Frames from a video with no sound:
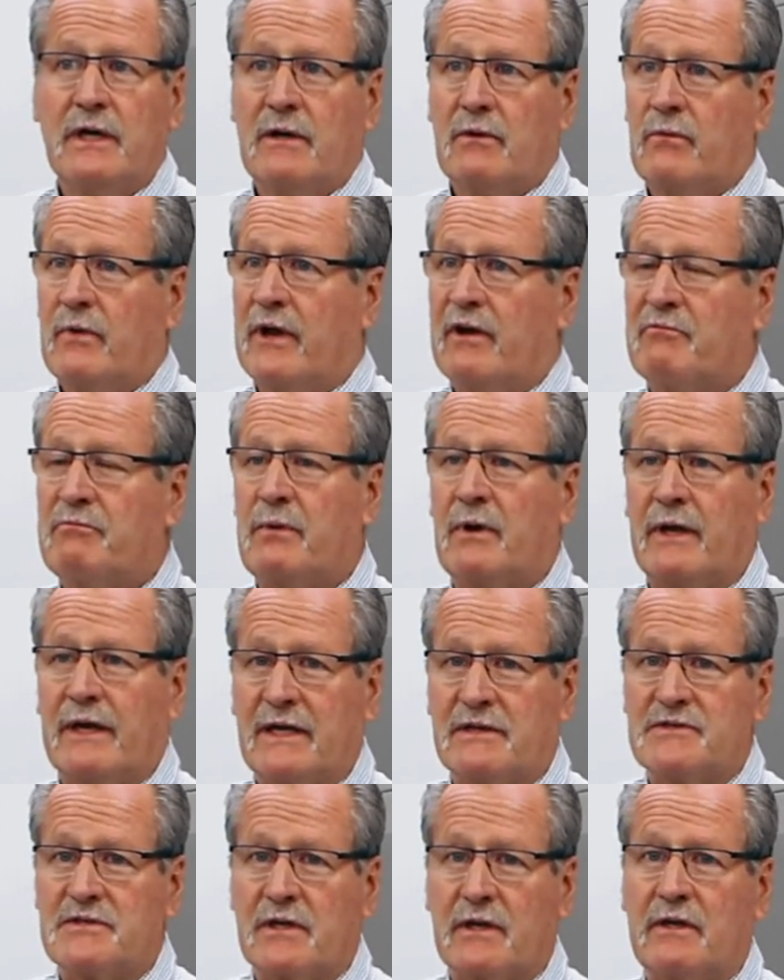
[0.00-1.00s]
We have
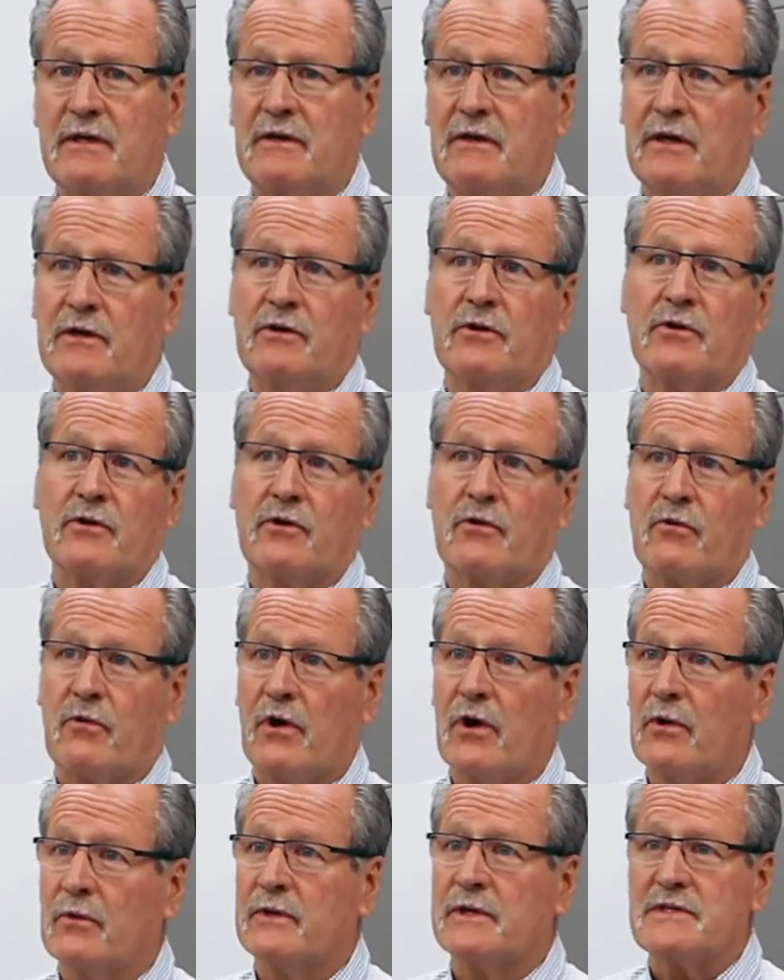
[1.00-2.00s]
plans to continue to
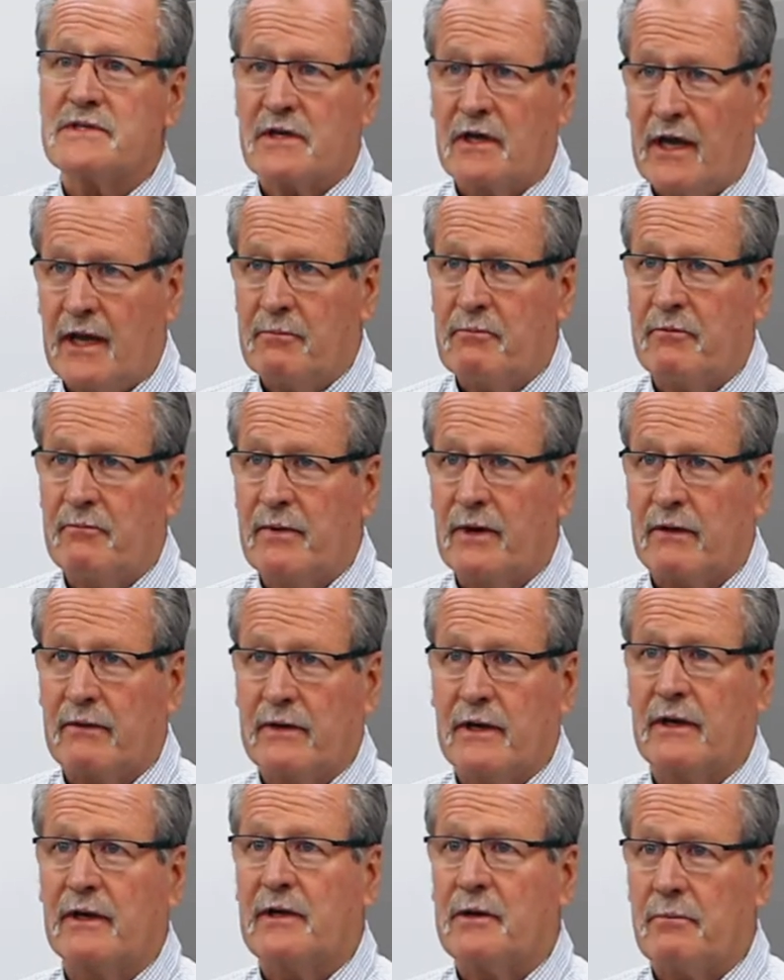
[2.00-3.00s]
grow this
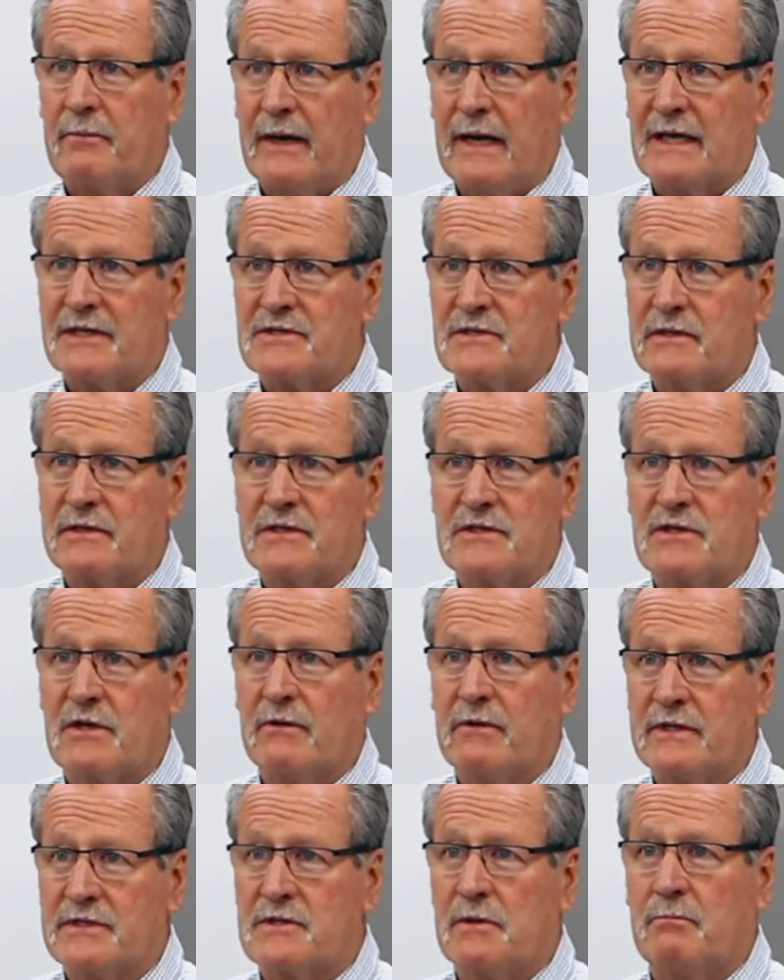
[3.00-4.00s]
capability and capacity.
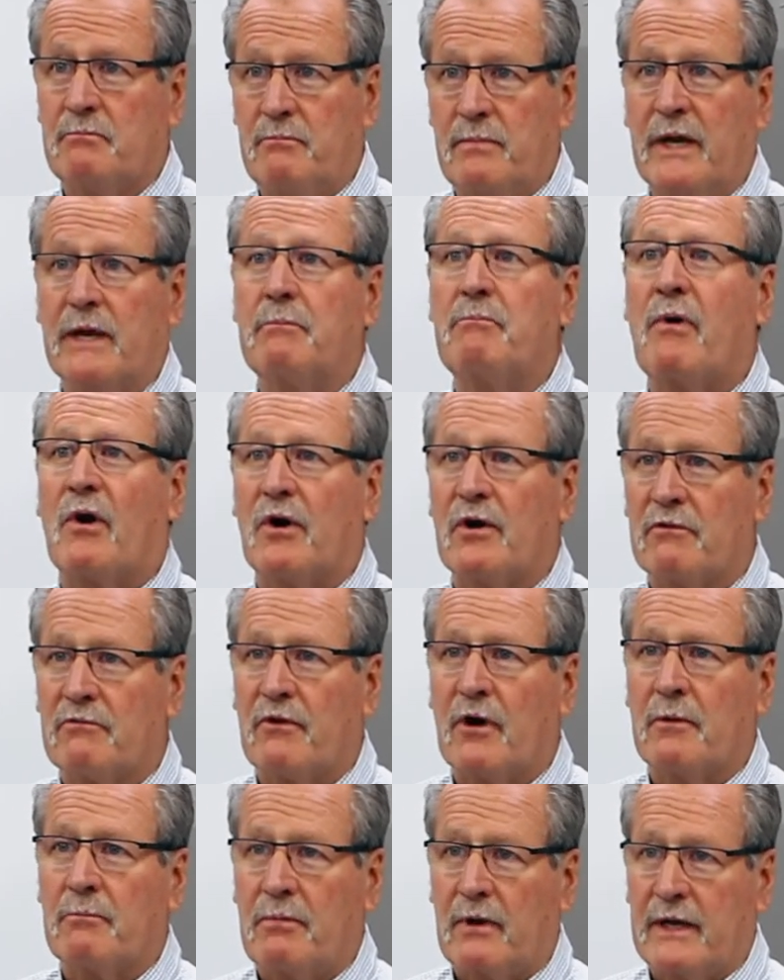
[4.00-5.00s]
So it's a big part of
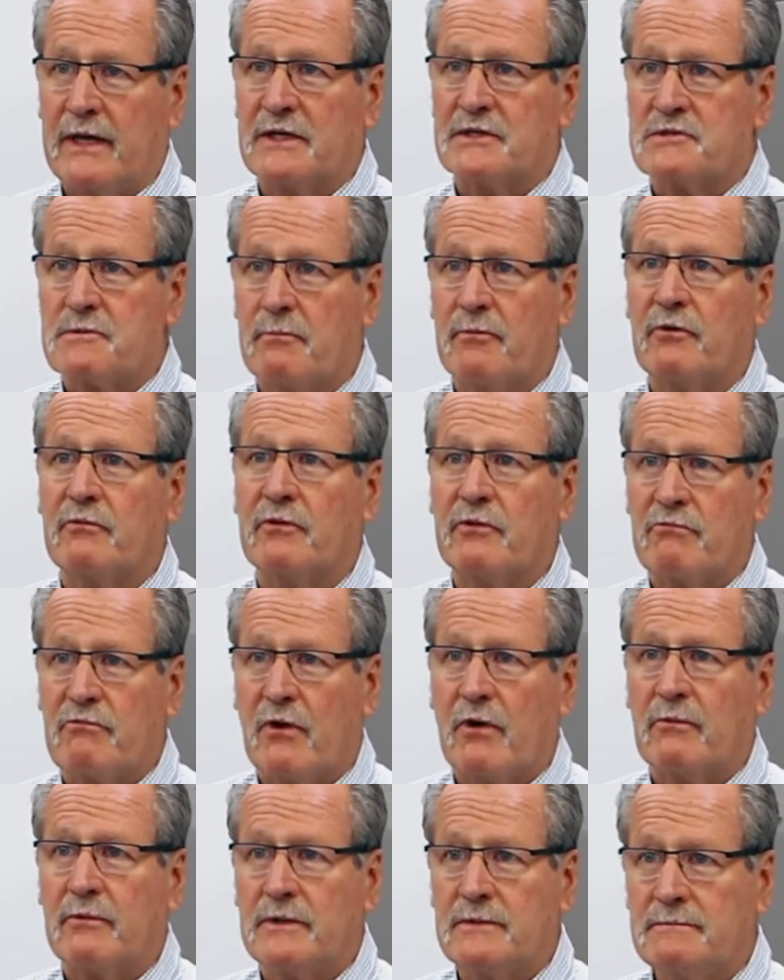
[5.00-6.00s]
our plans moving
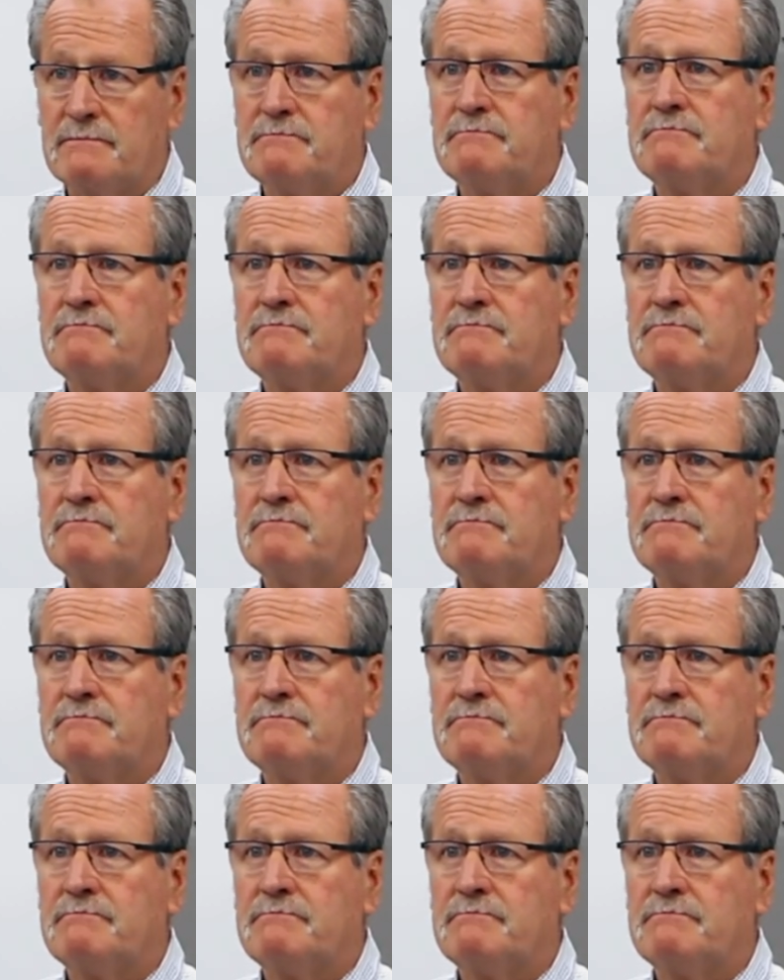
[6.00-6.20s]
forward.